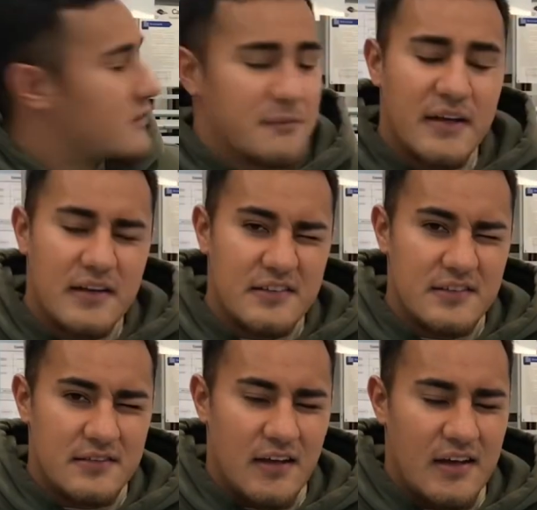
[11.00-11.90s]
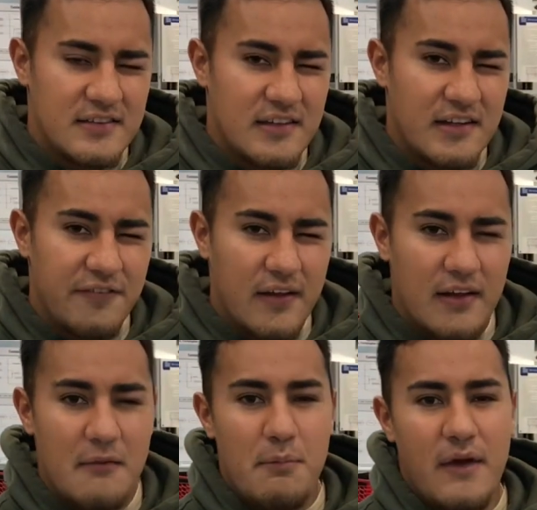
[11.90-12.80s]
To make a significant
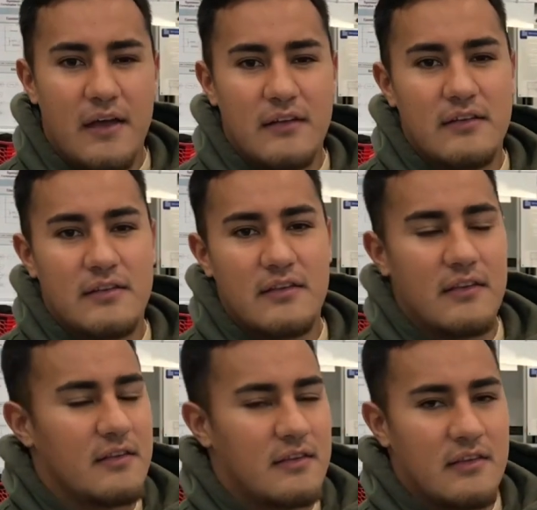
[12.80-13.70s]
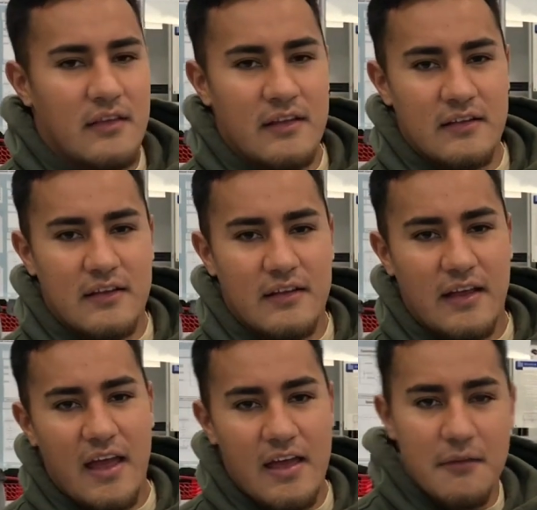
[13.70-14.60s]
impact in the
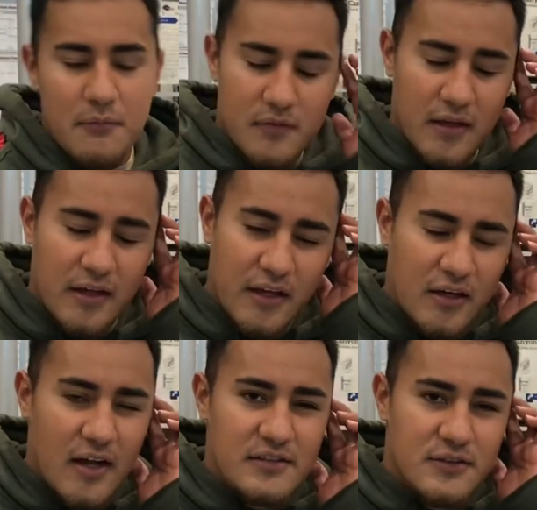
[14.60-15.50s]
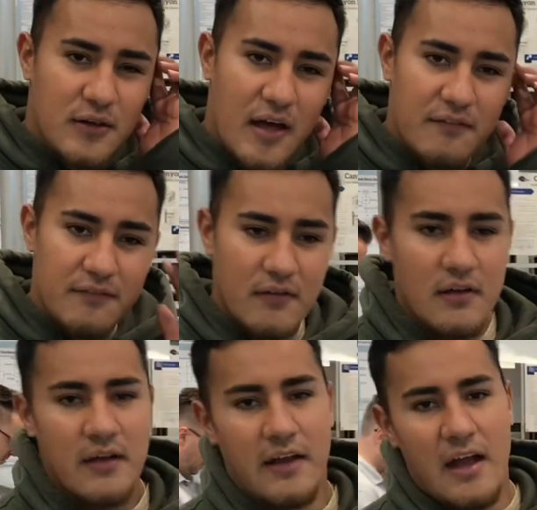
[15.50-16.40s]
game, the kicker has to have
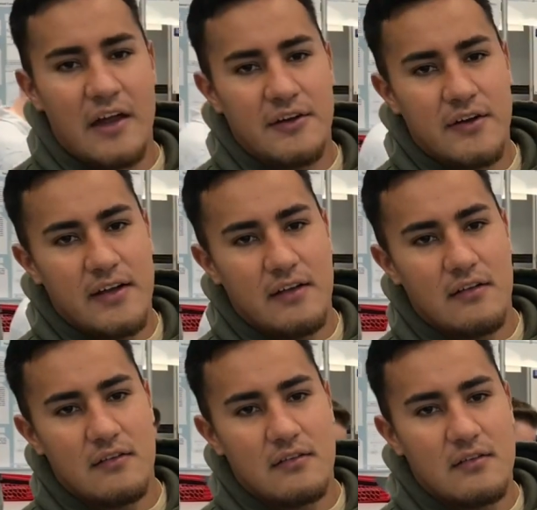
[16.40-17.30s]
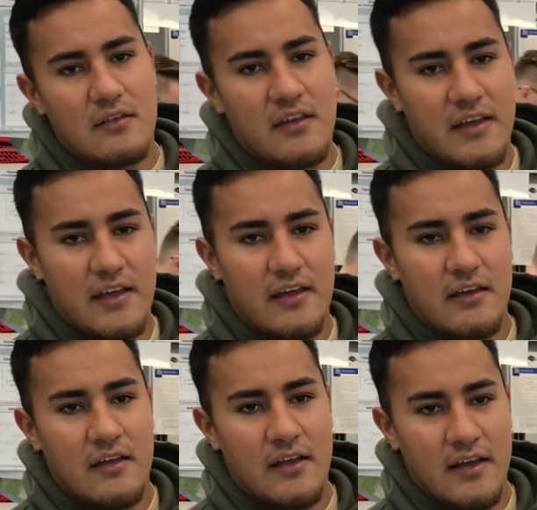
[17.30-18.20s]
an accurate kick
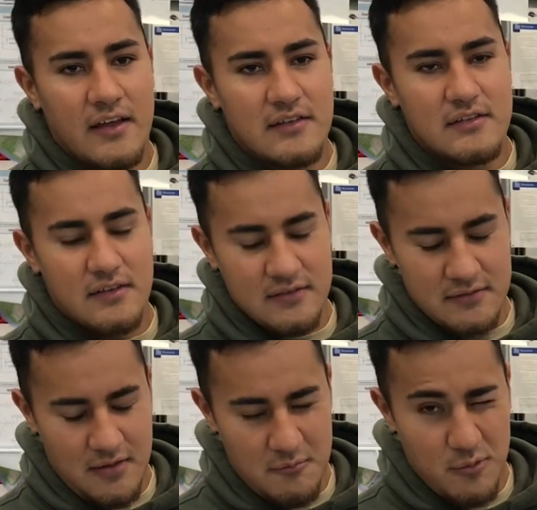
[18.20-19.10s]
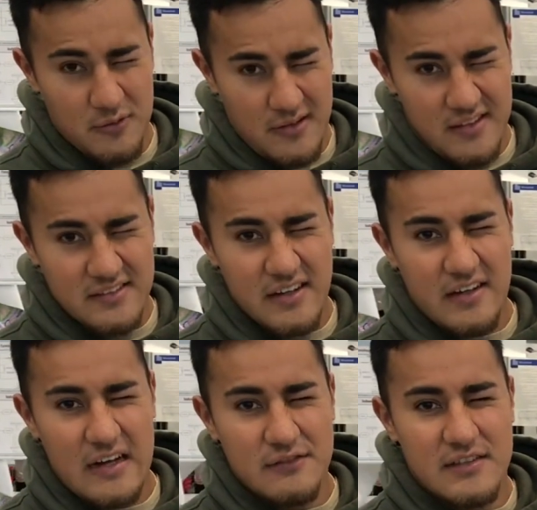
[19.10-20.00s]
in both inside and
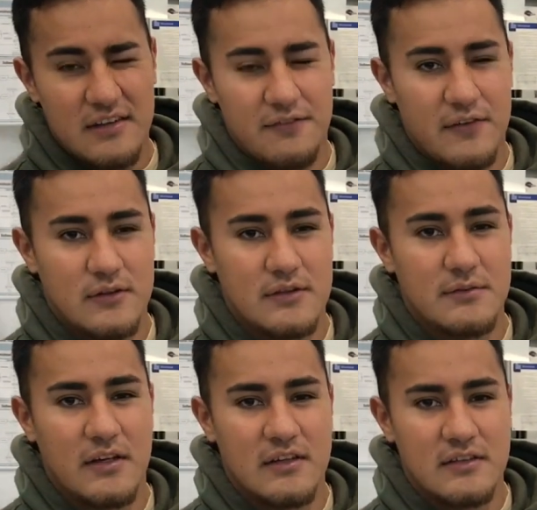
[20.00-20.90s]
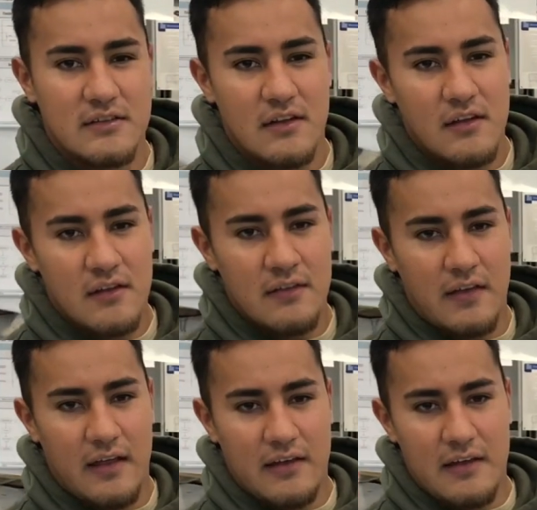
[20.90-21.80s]
outside fields because
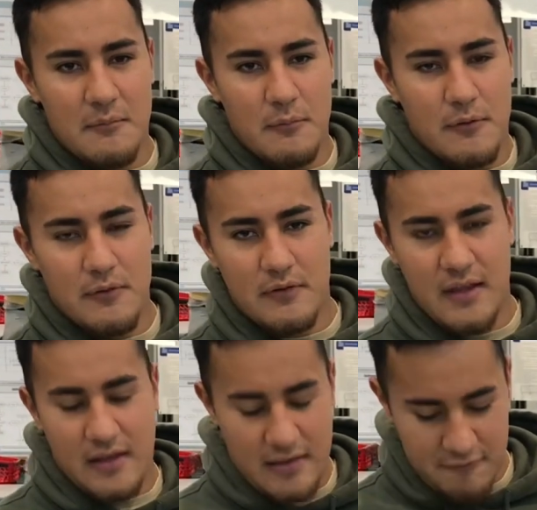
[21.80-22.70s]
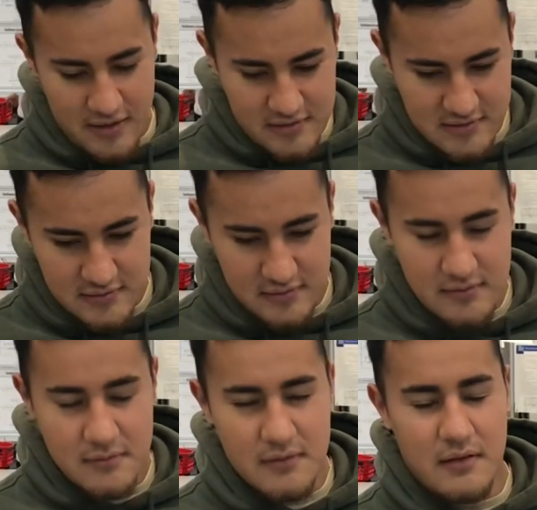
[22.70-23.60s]
they can range
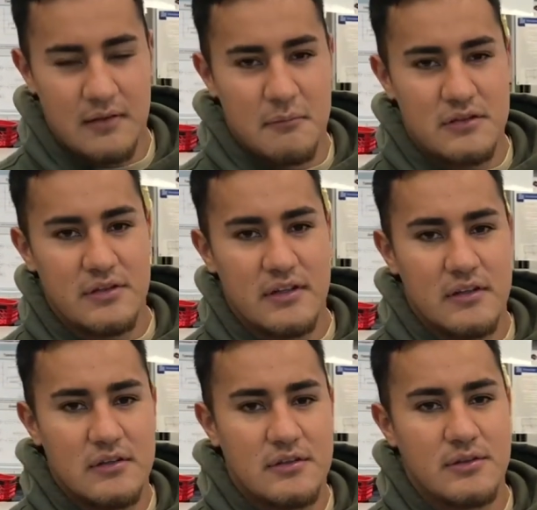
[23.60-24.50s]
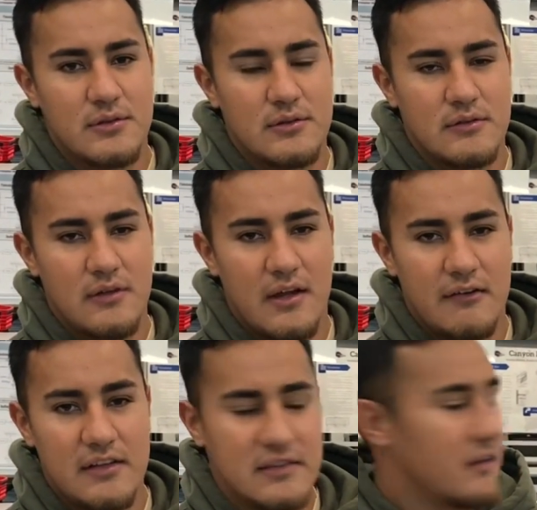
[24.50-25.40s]
in between those two
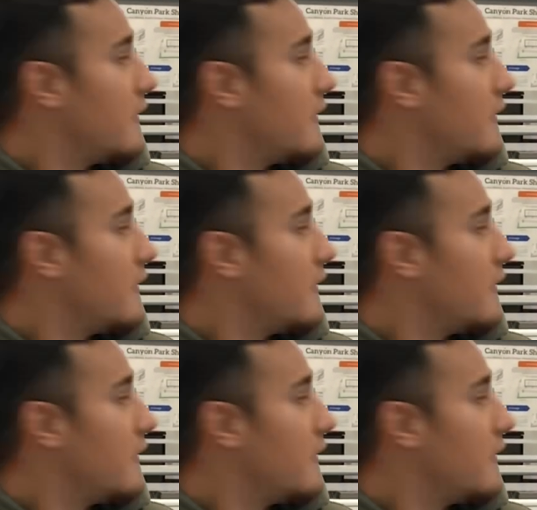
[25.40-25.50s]
areas.